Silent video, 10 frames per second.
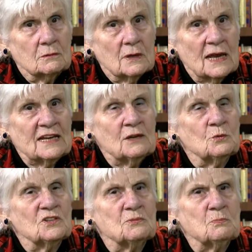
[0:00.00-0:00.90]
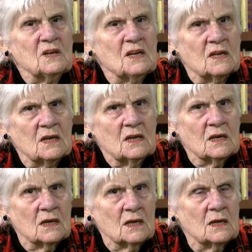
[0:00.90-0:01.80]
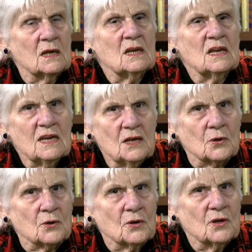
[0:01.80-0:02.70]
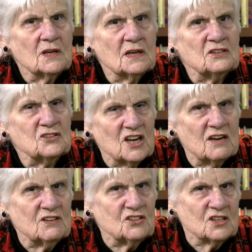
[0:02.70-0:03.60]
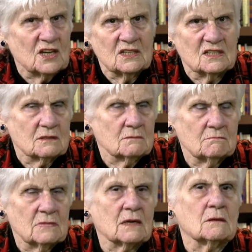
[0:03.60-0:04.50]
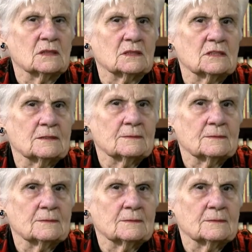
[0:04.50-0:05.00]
and it was beginning here in Chevy Chase, Maryland.